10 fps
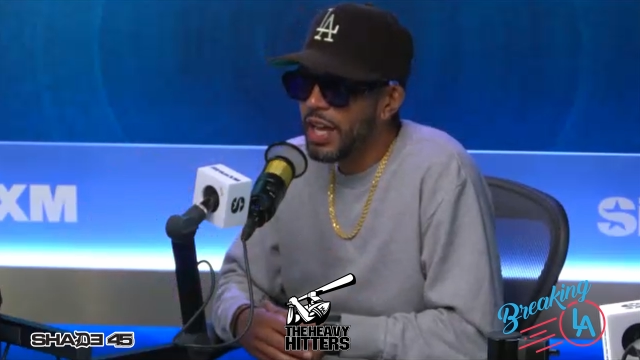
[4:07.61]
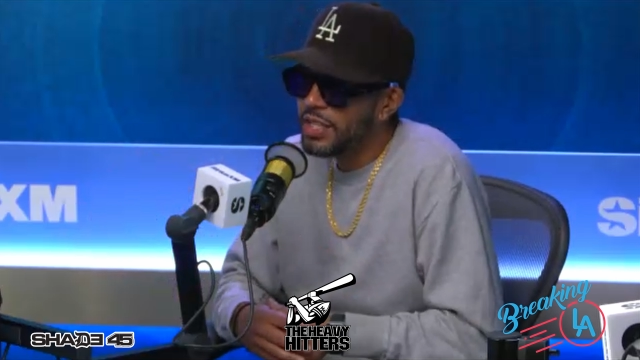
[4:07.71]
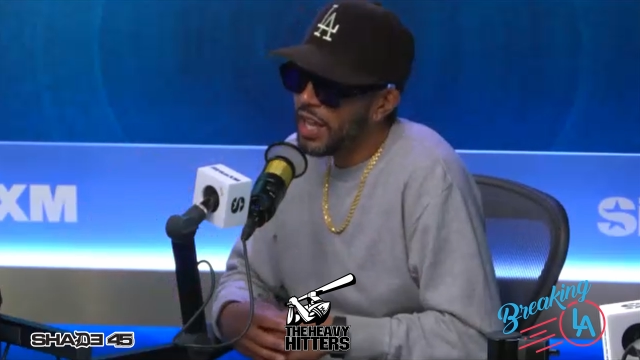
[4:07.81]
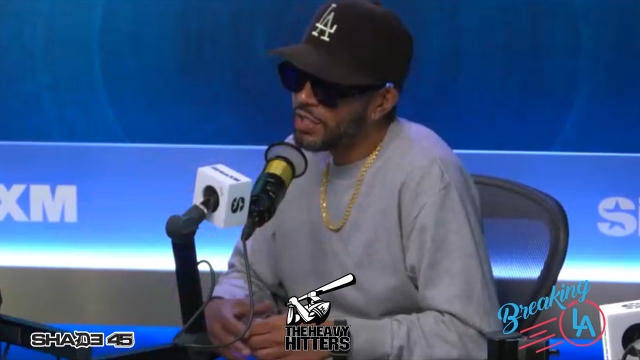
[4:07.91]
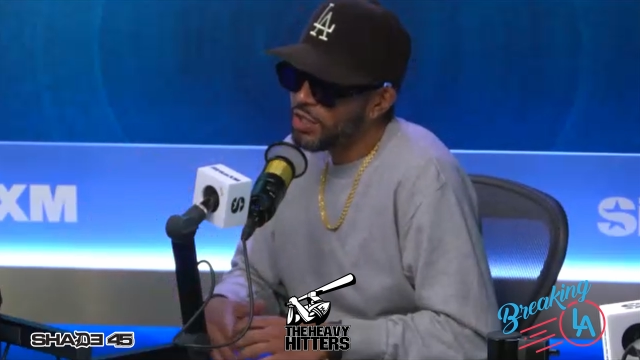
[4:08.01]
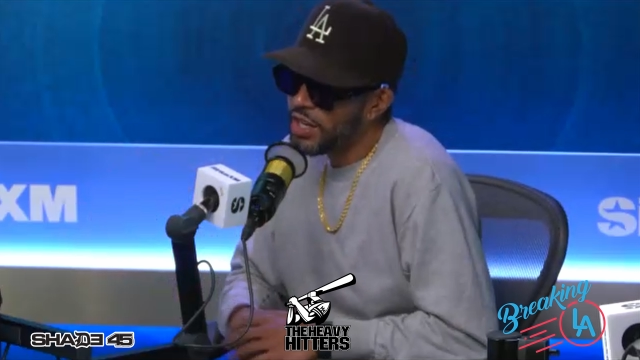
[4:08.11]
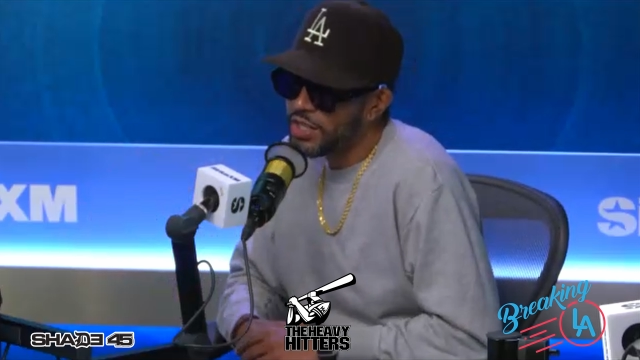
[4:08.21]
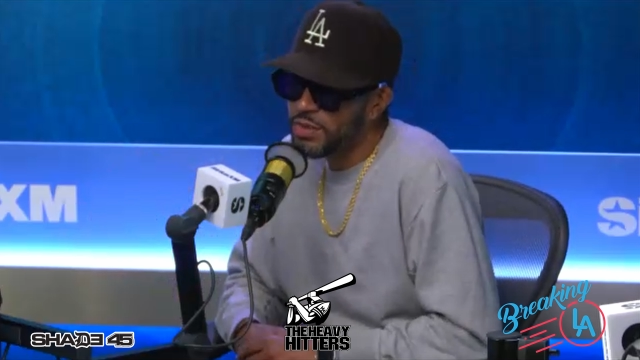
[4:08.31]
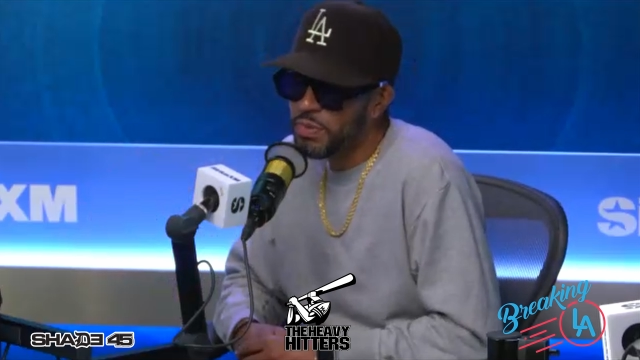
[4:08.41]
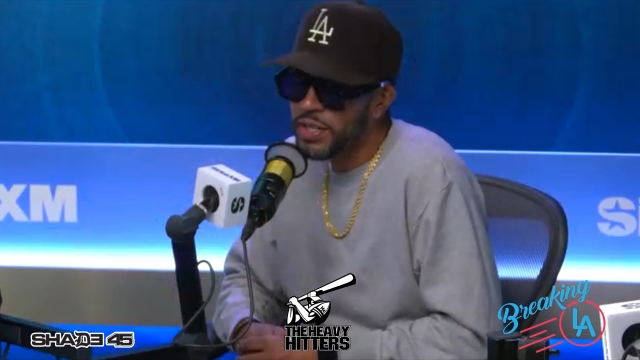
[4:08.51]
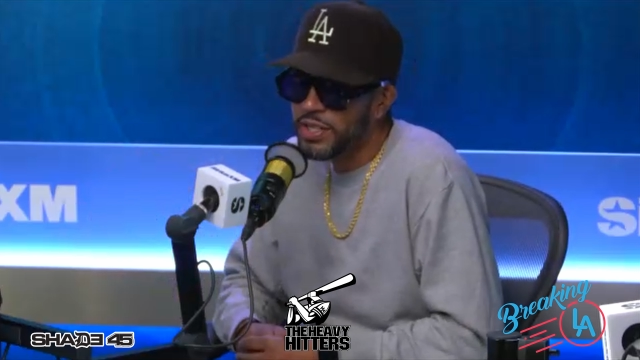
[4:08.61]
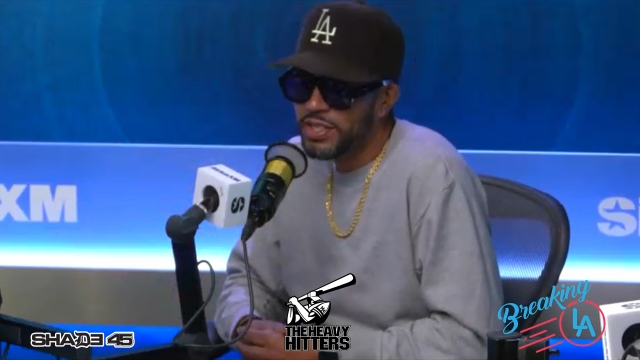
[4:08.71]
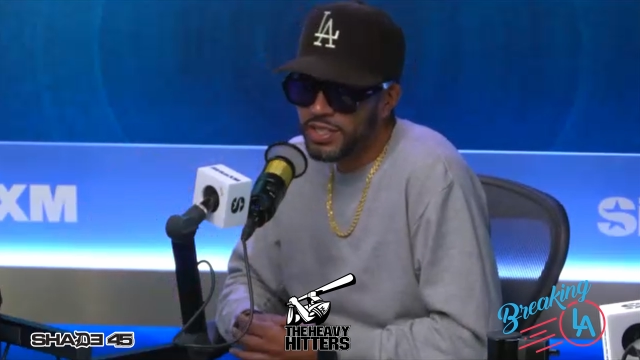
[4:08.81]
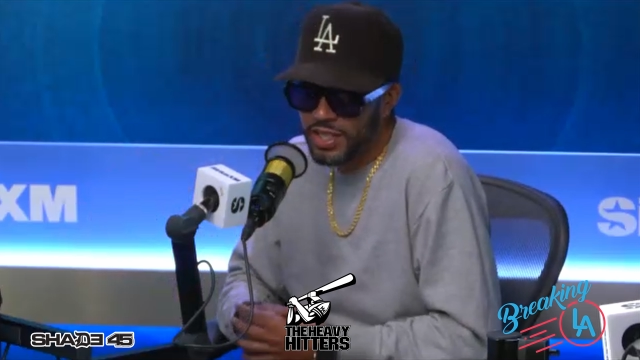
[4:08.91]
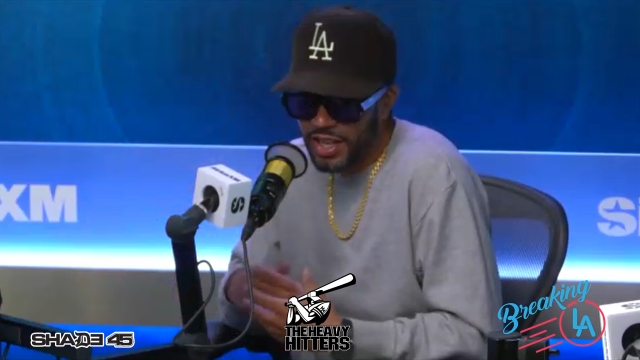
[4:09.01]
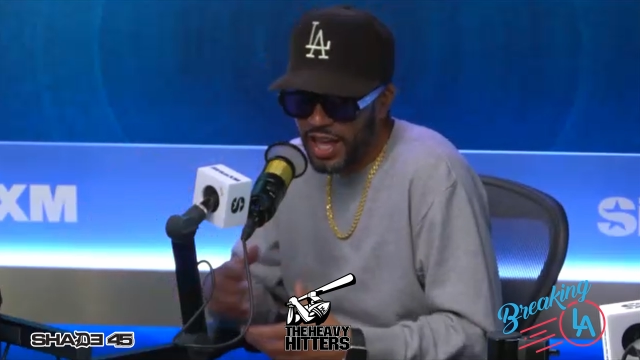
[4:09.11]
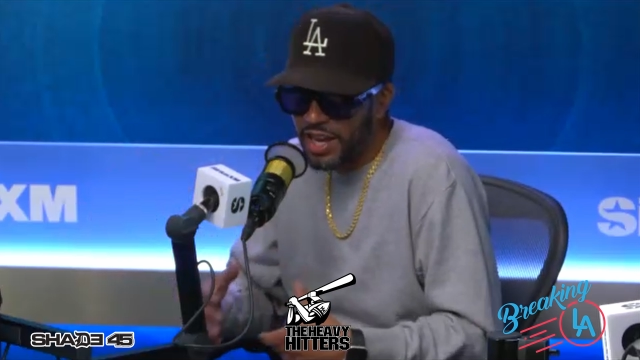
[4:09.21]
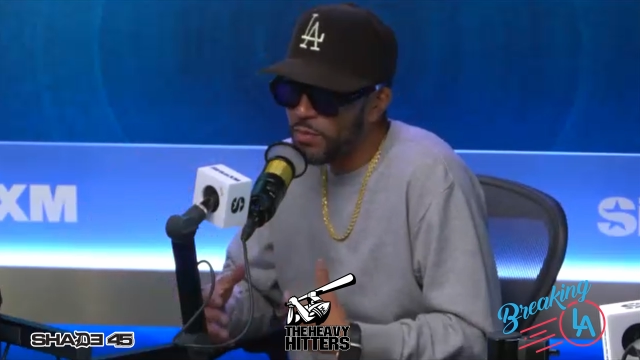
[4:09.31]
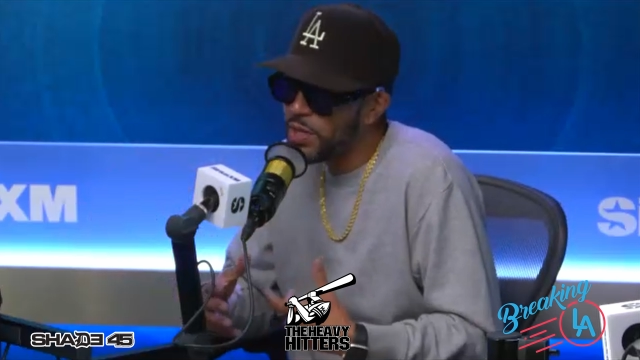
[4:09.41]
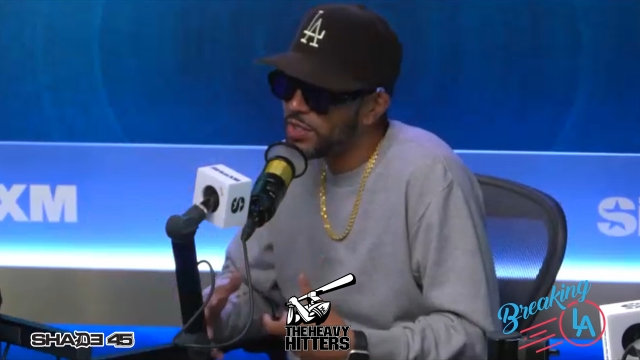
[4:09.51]
I try to explain this to a
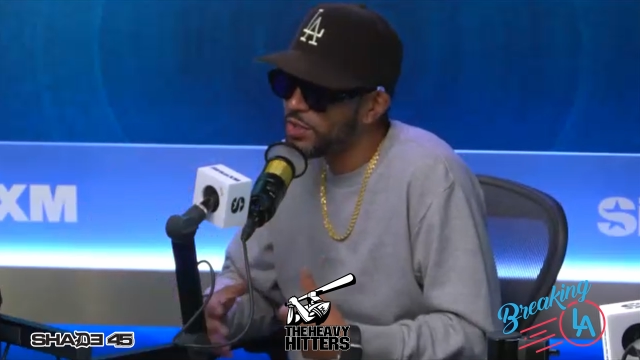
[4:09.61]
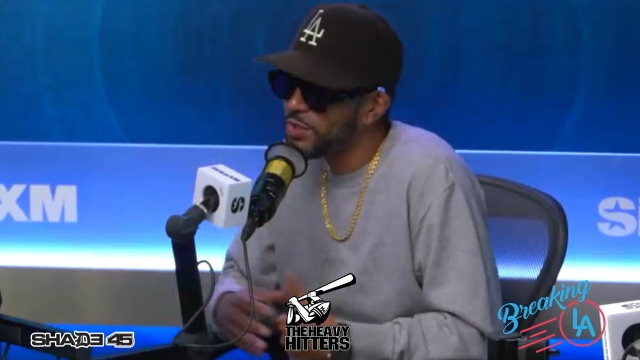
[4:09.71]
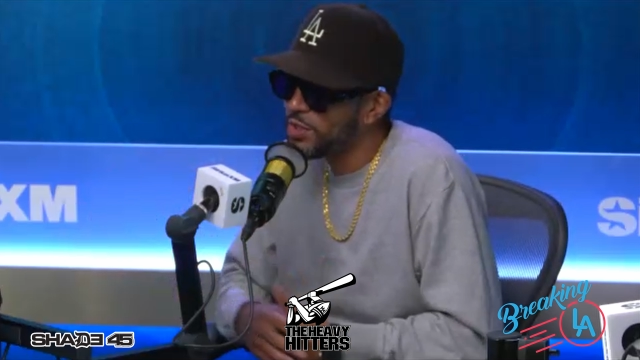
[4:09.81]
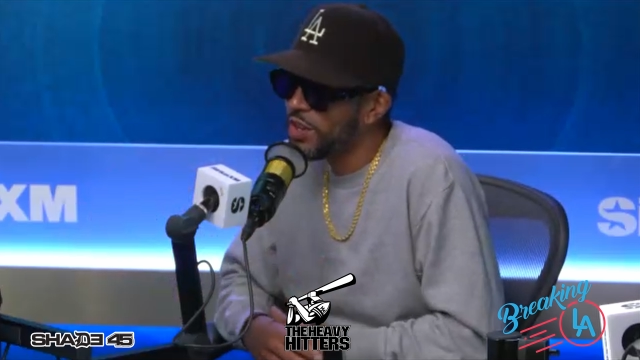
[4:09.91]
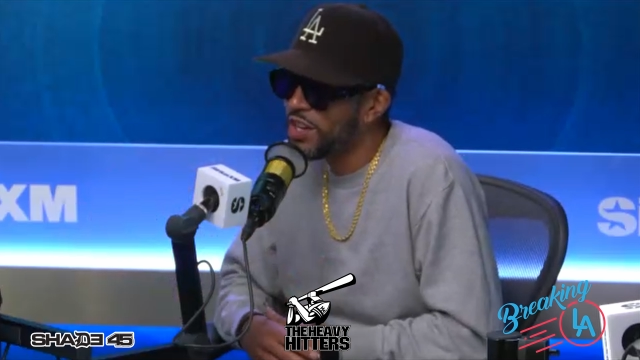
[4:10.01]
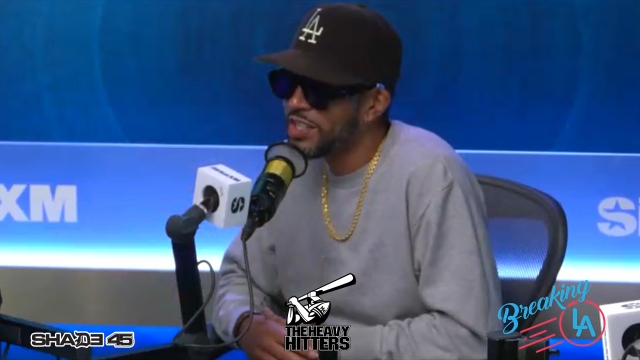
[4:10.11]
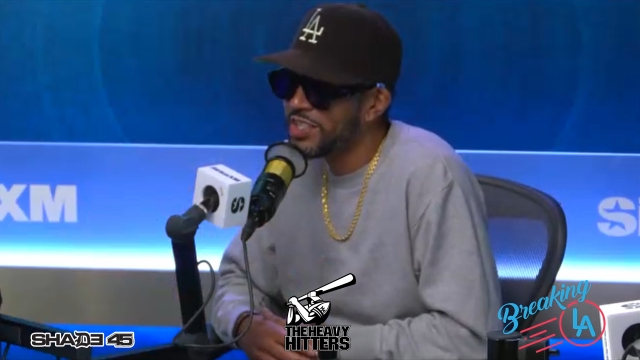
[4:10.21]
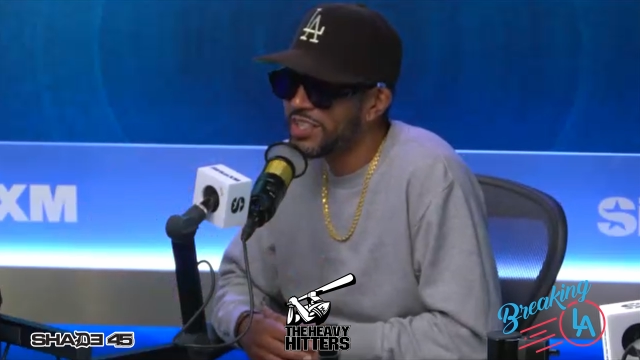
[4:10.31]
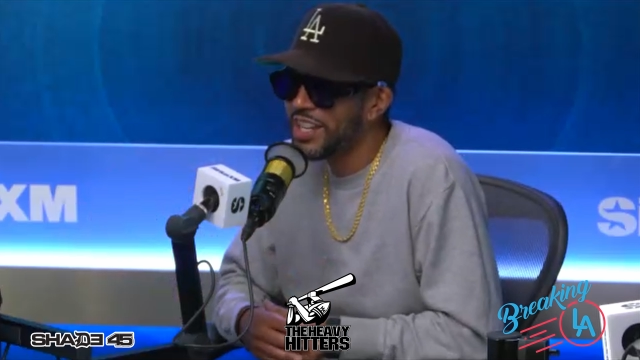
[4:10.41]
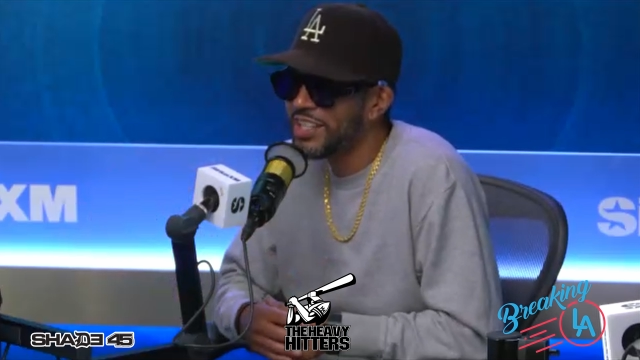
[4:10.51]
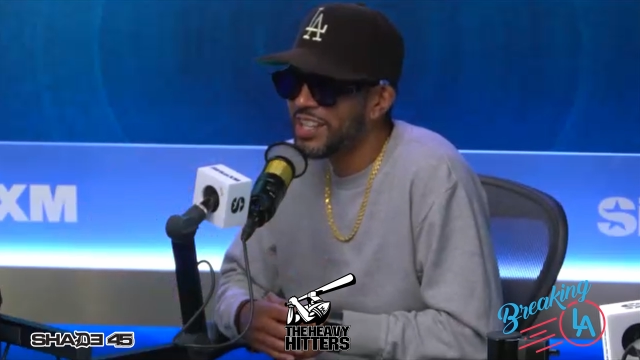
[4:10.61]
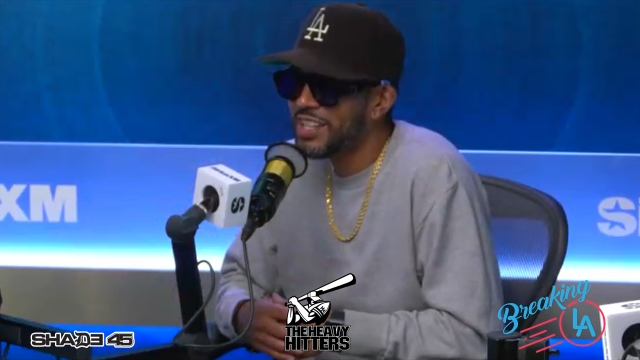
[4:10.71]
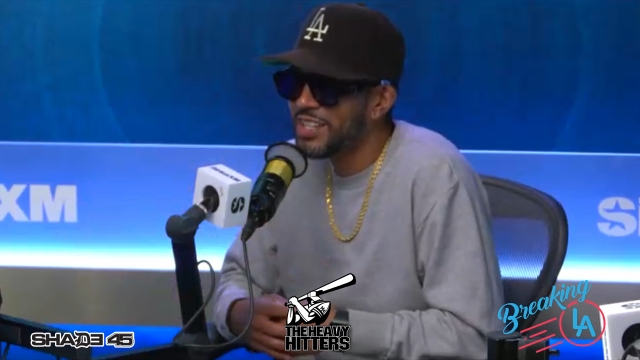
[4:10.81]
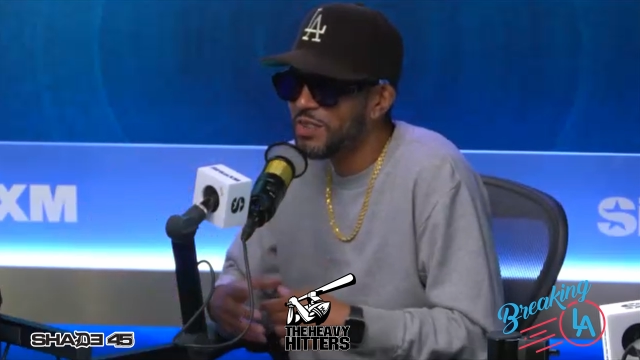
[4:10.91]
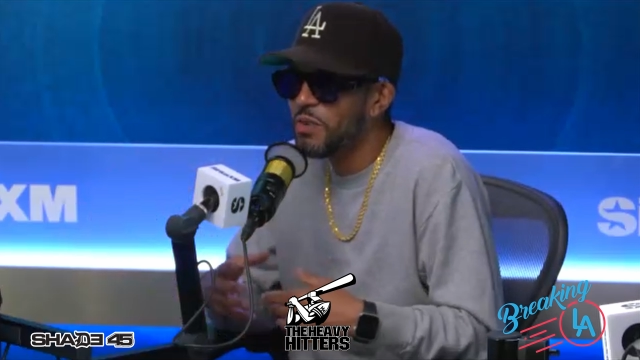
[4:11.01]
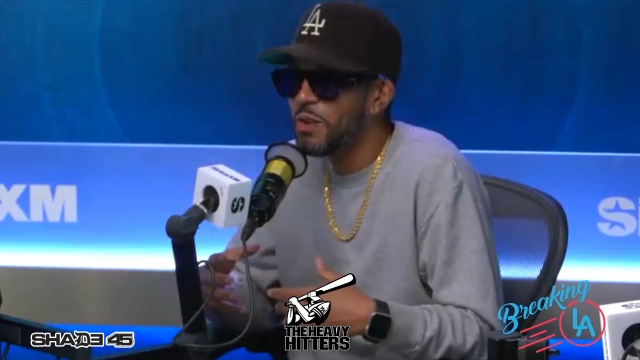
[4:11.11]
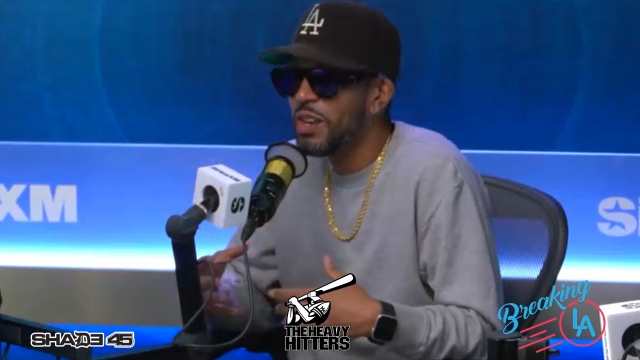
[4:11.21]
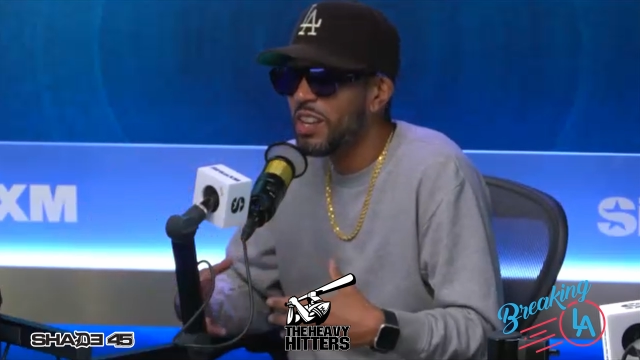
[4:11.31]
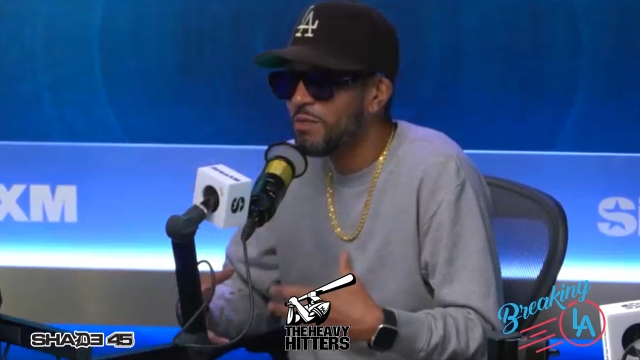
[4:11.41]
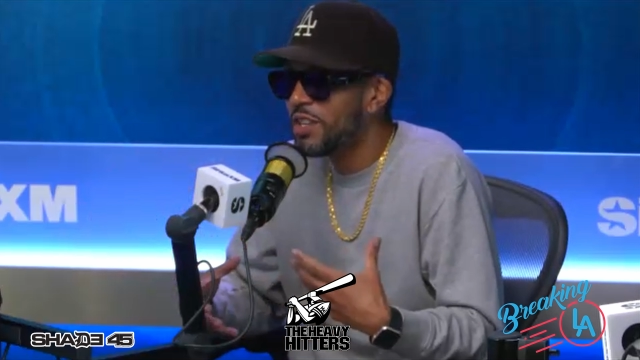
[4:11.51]
lot of West Coast artists because I think
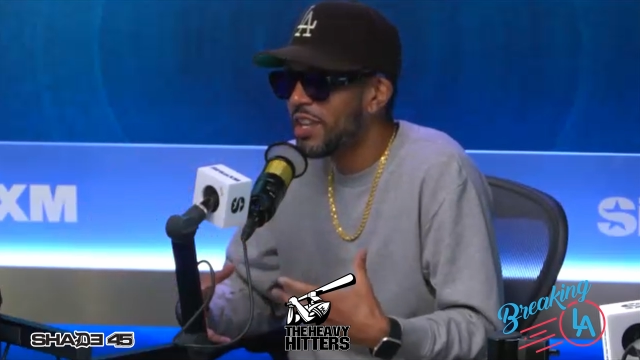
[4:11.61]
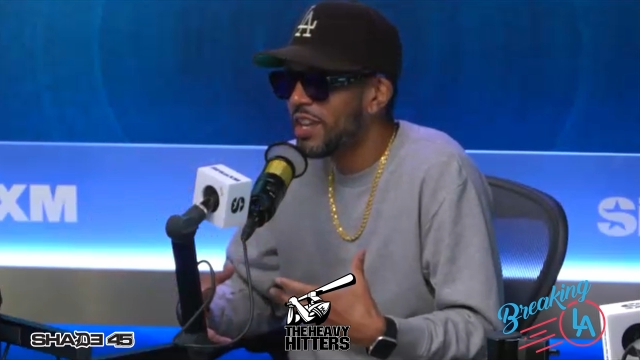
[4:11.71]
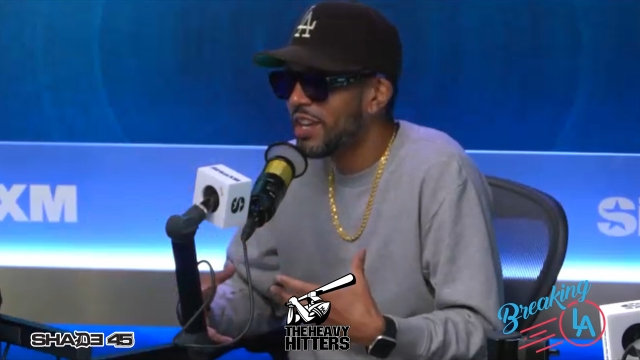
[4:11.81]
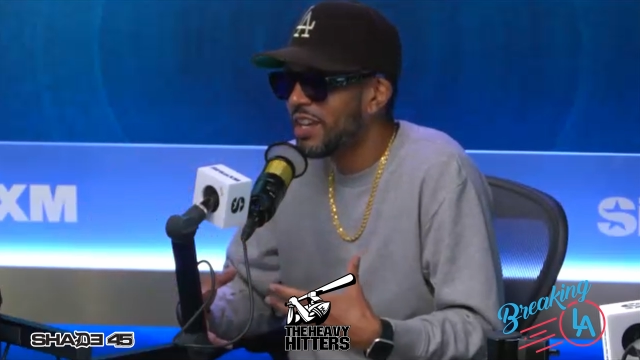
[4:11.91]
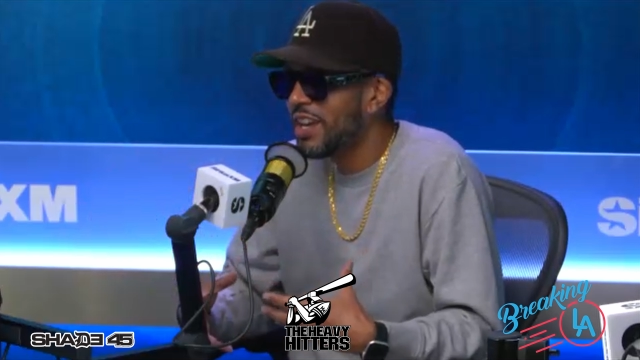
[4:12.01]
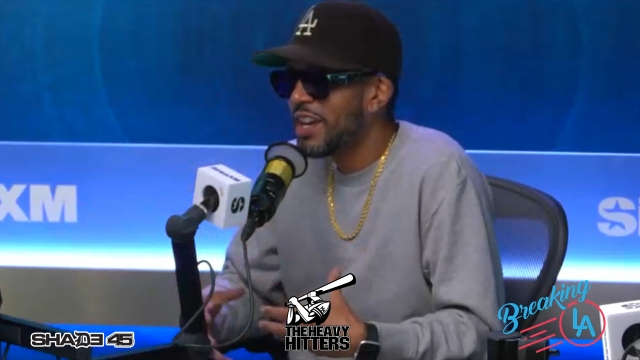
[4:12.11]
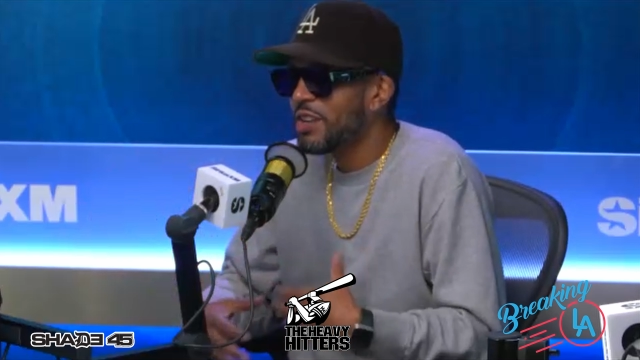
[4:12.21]
living here,